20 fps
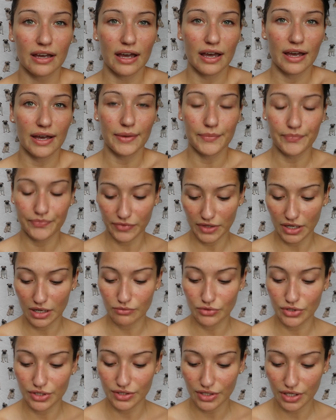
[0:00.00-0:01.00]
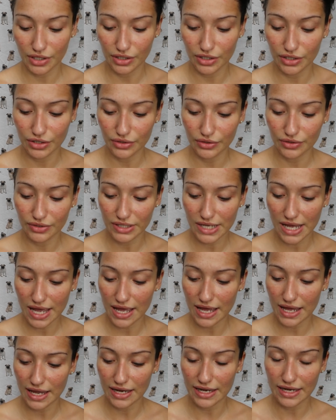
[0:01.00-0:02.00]
I'm just going to use
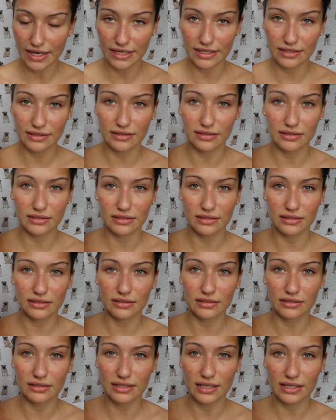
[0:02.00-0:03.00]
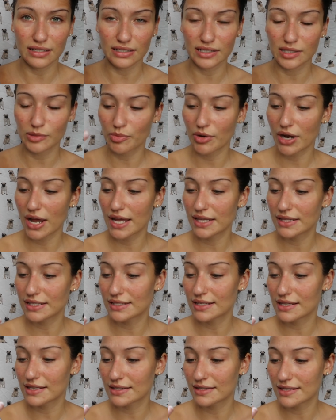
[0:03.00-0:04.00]
a setting spray.
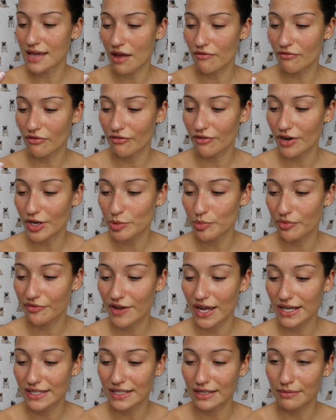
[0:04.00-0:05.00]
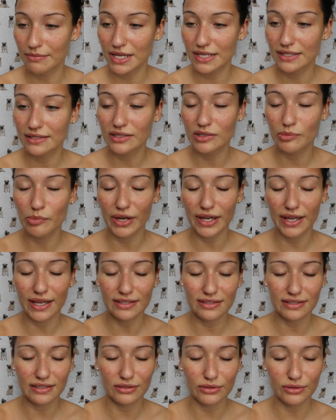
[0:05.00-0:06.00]
This is a Set and Refresh Perfecting Mist by
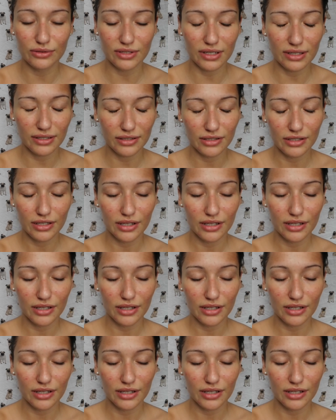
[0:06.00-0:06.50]
Estee Lauder.